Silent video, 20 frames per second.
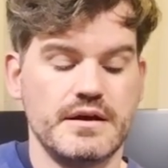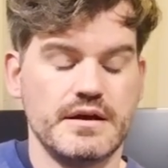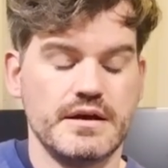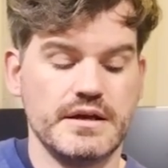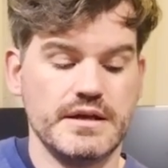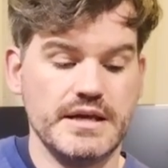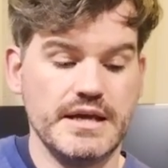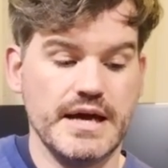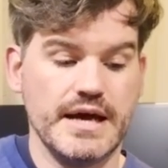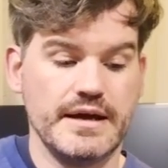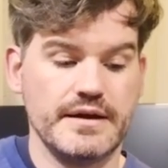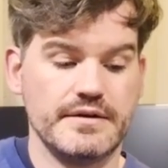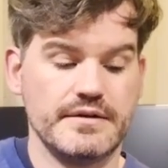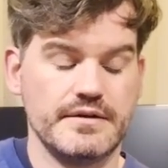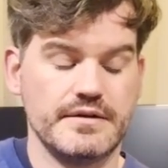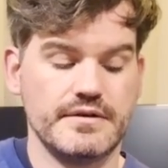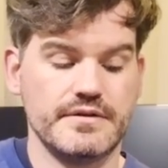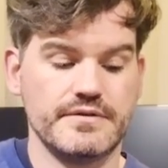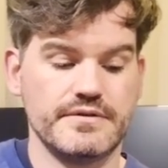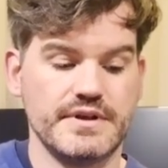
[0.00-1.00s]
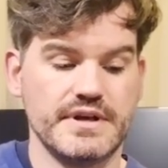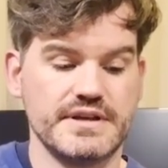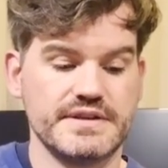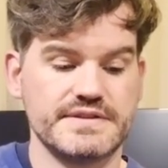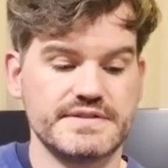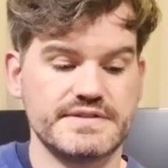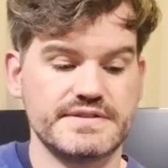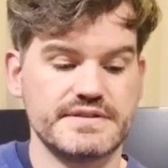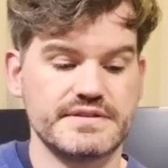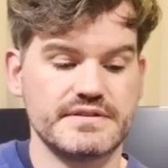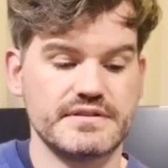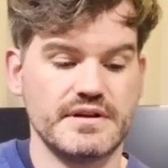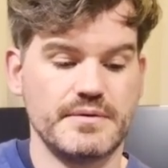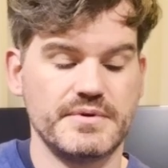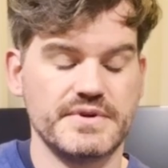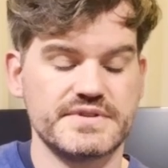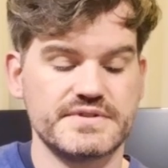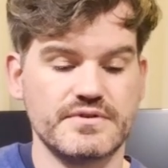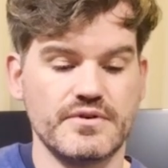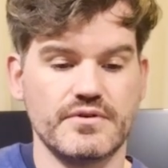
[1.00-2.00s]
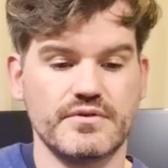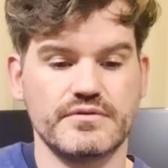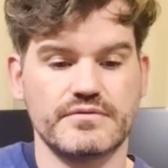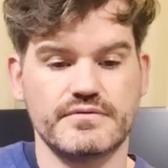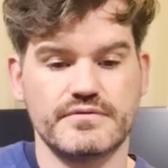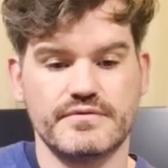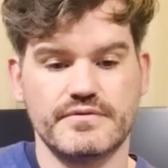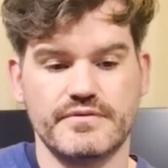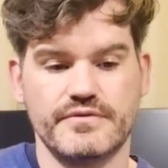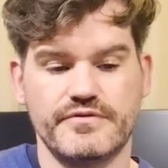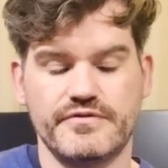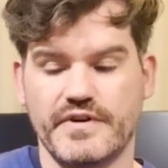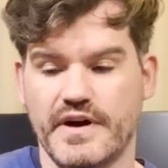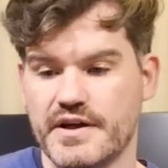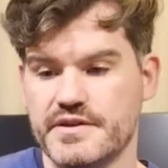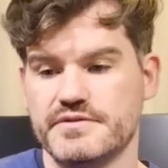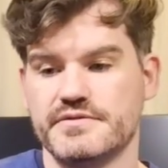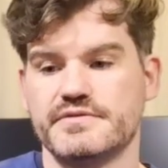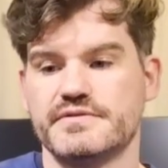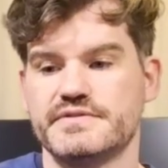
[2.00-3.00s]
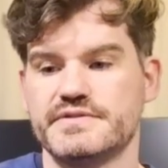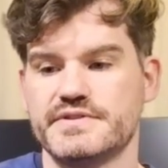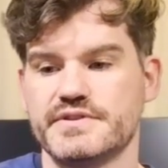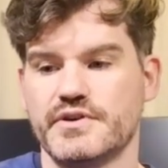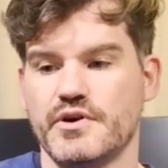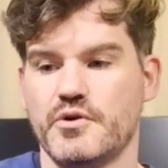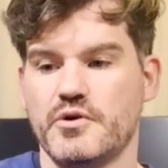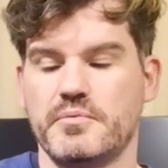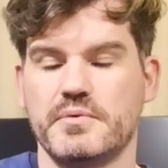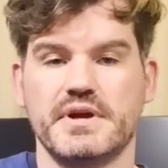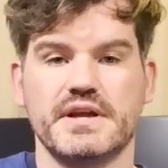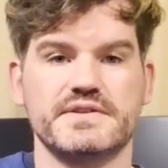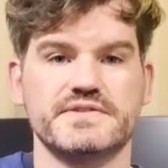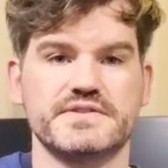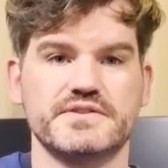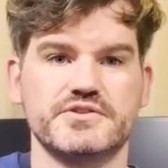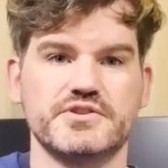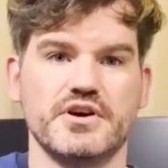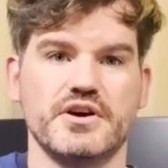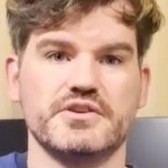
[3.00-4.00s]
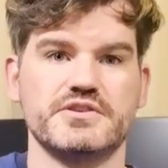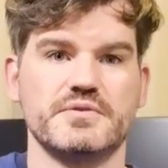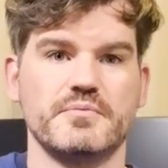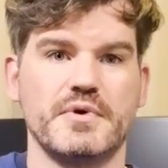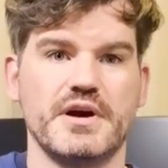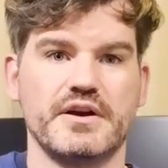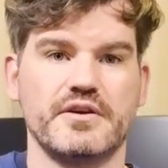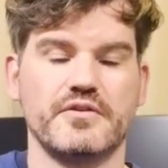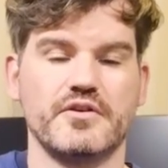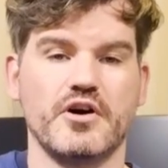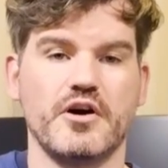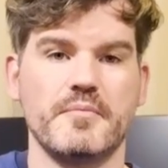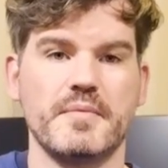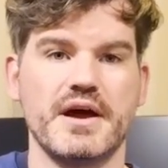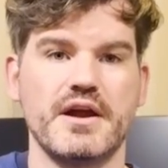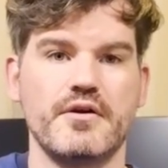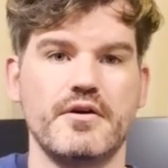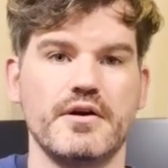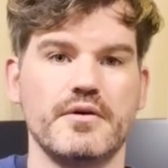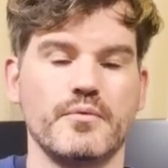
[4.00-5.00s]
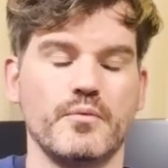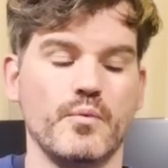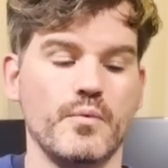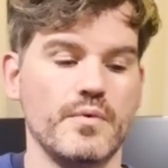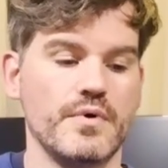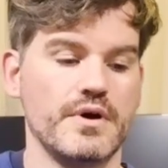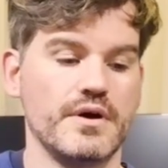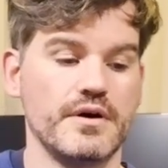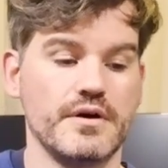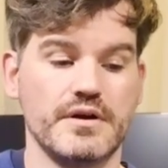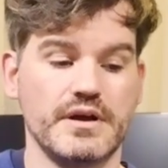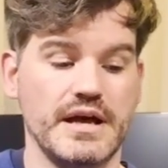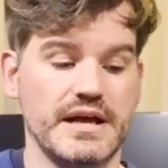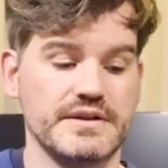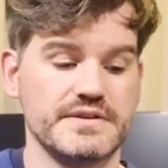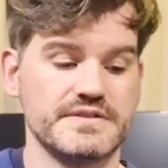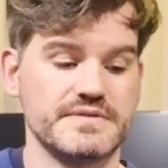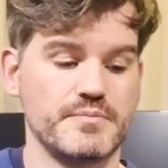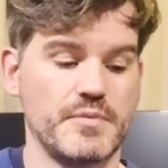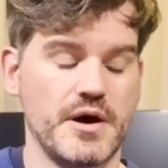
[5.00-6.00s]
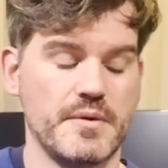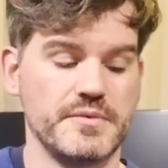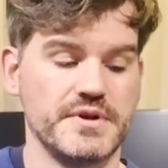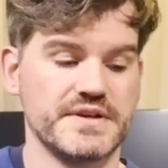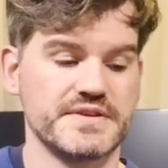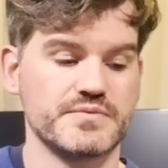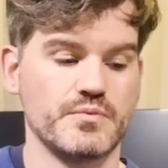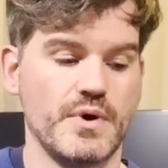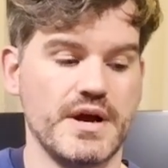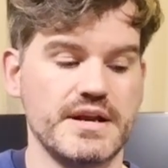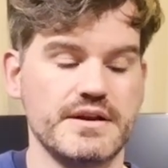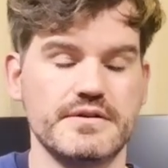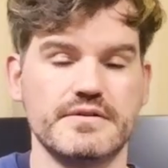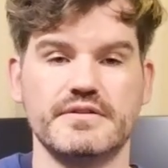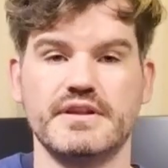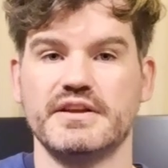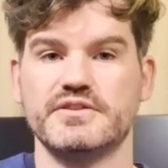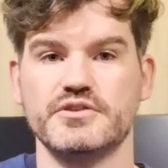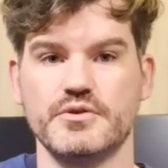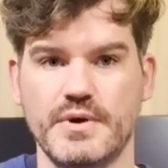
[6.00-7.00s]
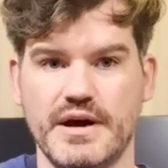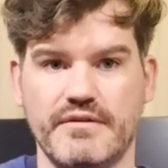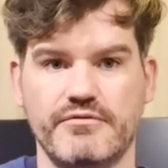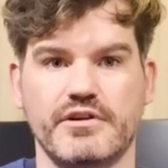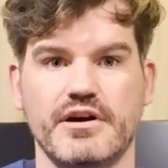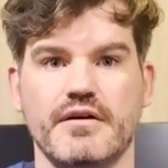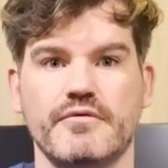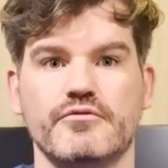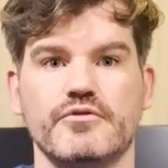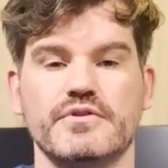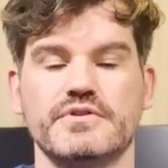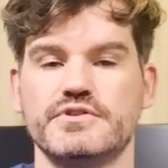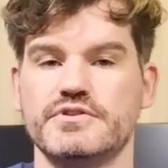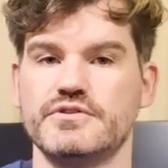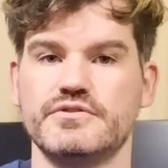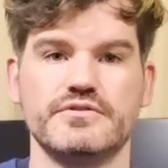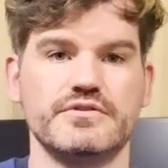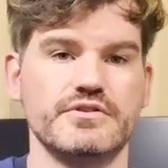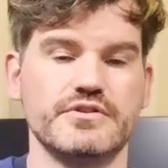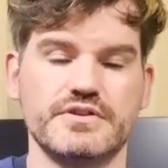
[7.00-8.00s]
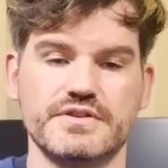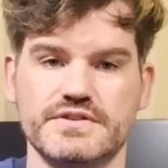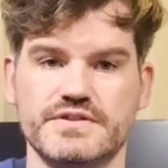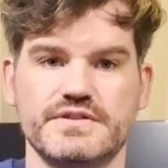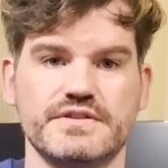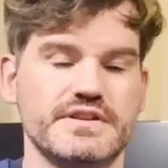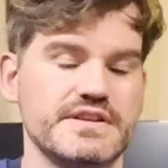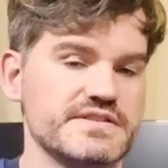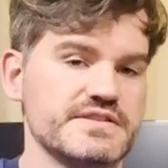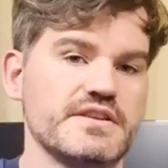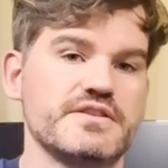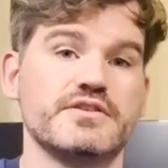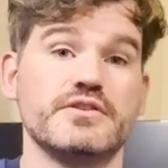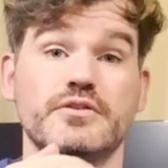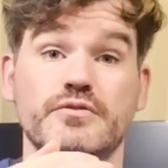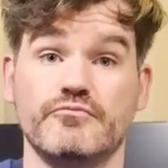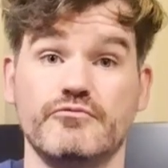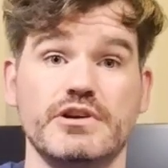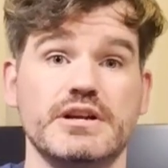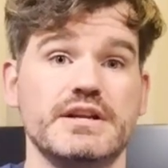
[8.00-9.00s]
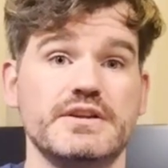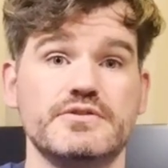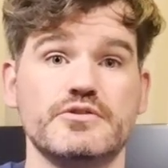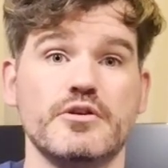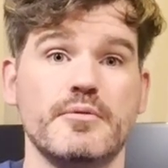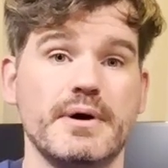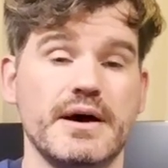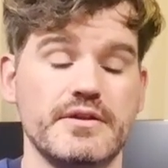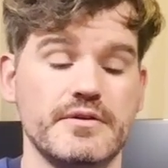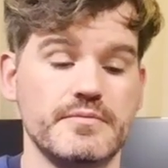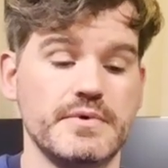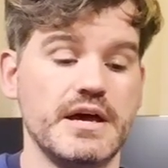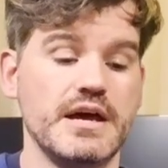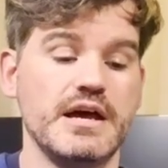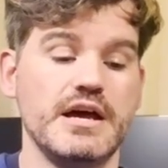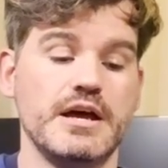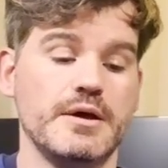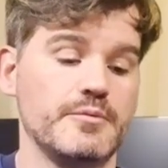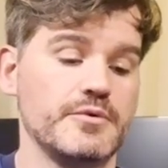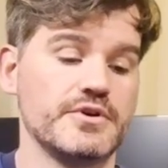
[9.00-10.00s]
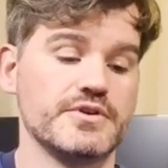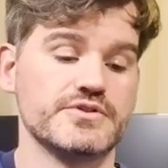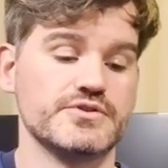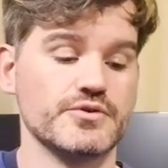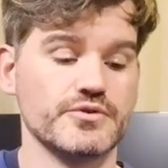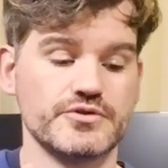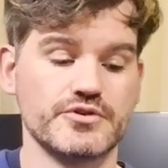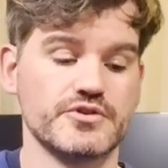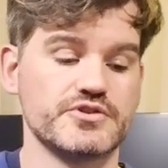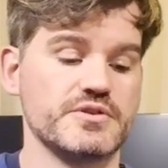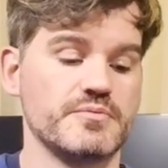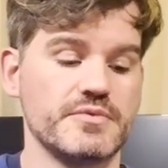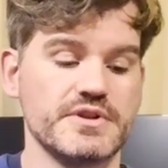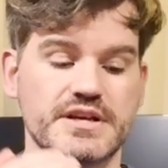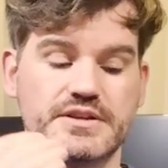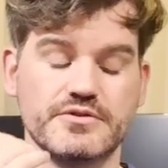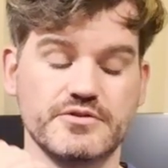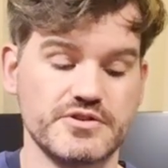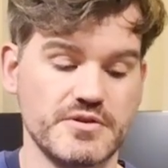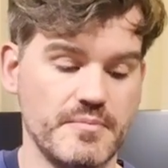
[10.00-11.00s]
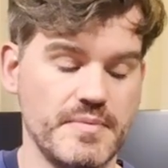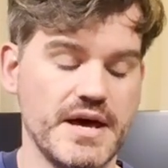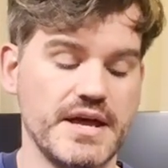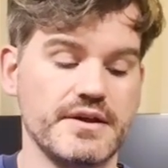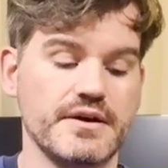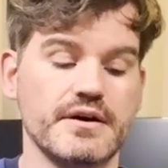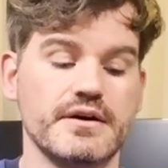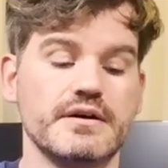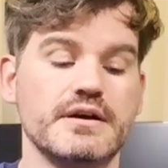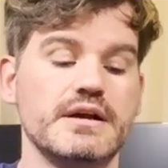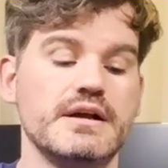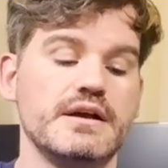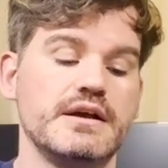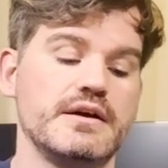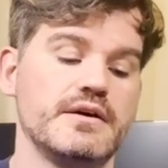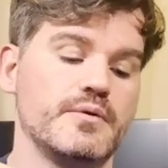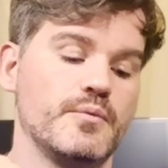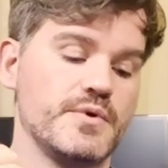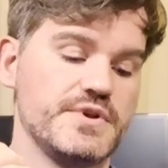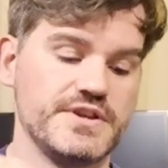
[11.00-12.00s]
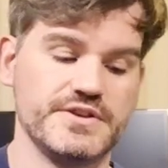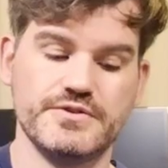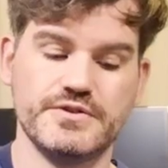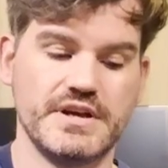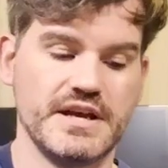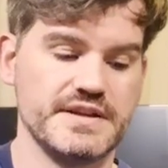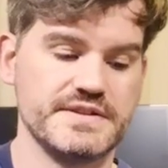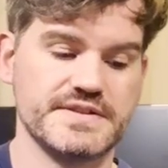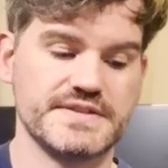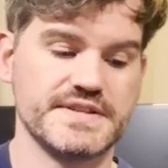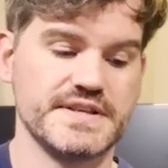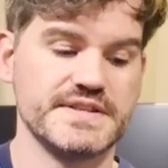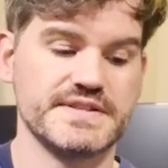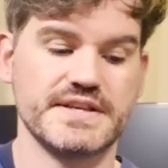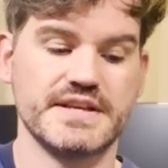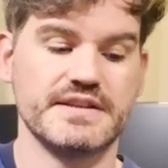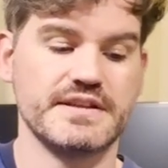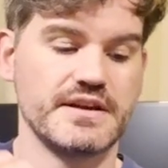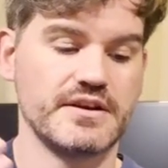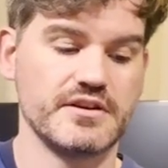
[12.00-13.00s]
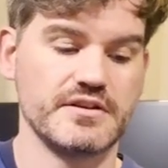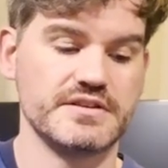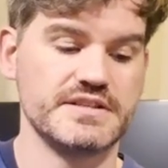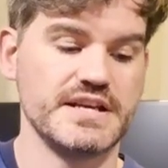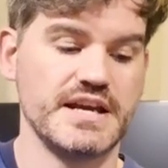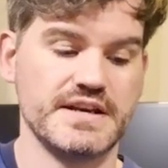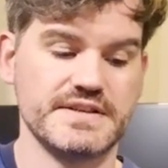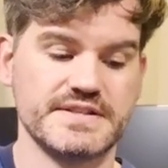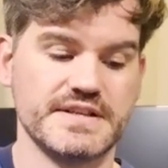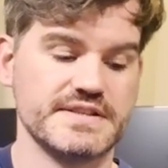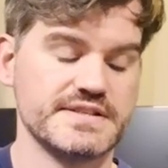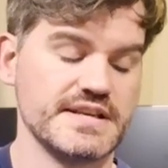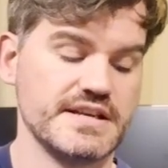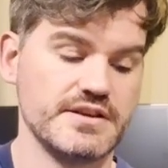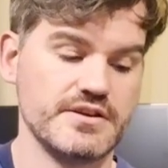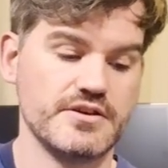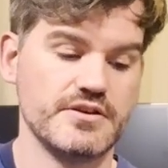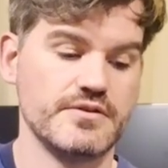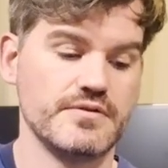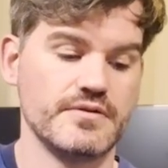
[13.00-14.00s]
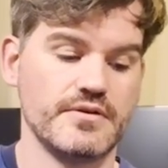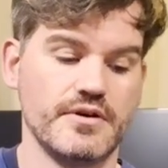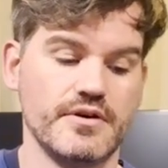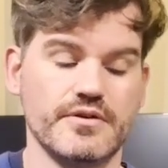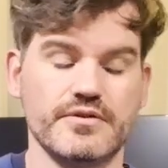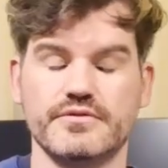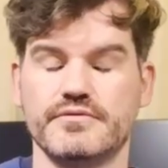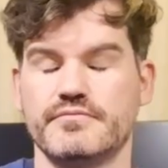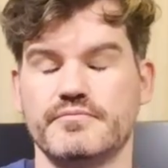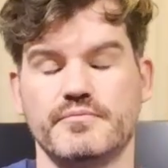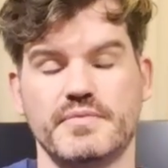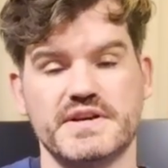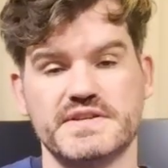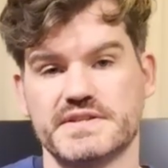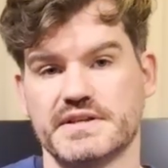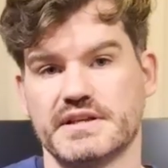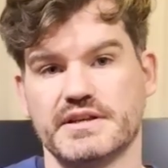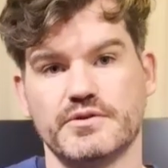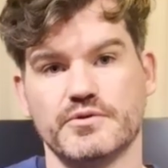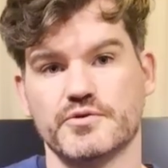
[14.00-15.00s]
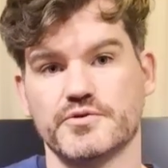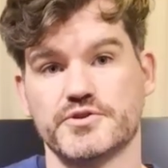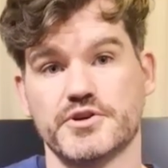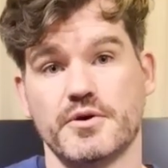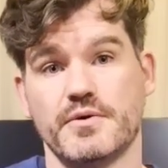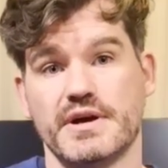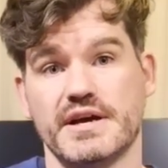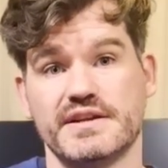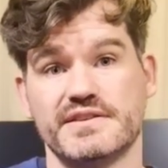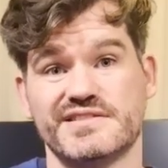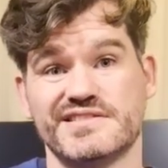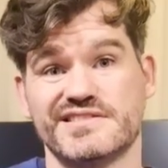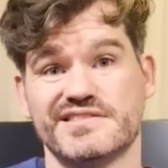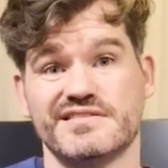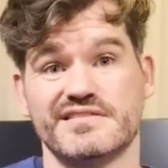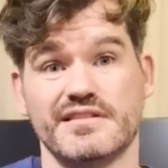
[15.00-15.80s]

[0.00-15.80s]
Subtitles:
yeah, it's not fun to go up against the charging pack of Chimera and Pupniks when they do have cover, and there's nothing you can really do about them because you're dodging, but they're dodging better. When they do get into CC, they're going to DACC you on basically auto hits